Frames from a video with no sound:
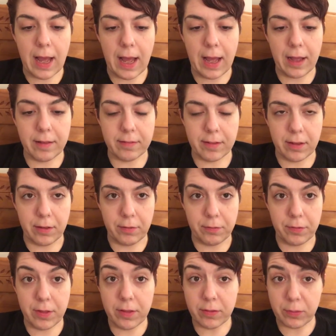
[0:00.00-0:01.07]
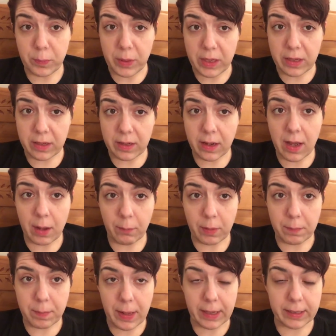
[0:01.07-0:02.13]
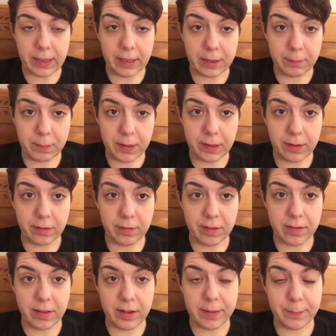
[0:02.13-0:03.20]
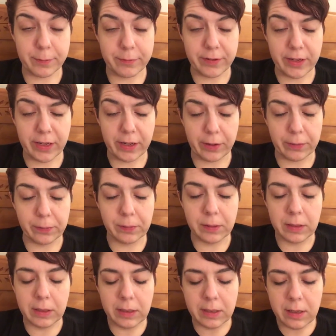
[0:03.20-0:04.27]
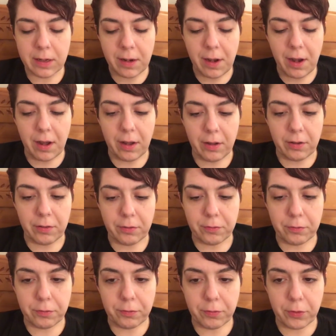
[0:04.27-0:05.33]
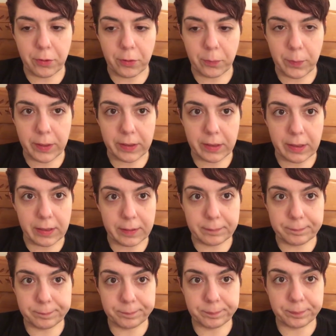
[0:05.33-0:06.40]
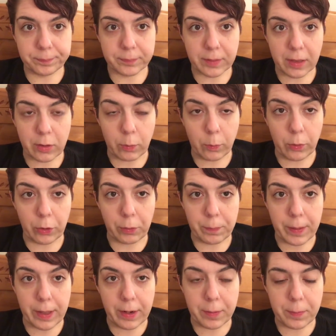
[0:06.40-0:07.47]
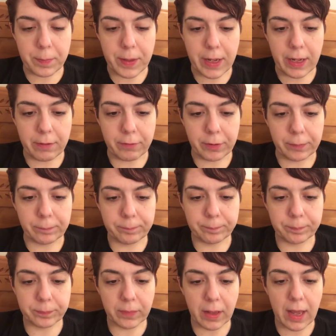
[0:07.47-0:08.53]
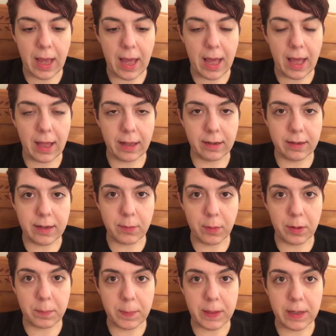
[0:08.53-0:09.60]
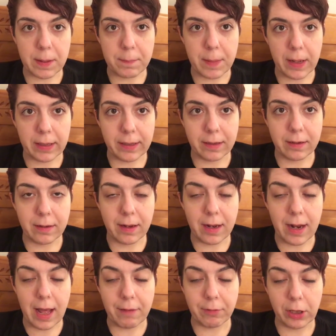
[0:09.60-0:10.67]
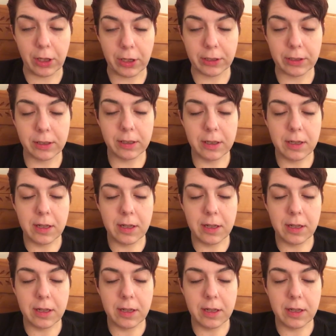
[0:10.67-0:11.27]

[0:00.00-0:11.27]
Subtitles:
As of this week, I went back in because I sent him a video of the wiggling, the waterbed behavior, and he wanted me to come back in and have a look.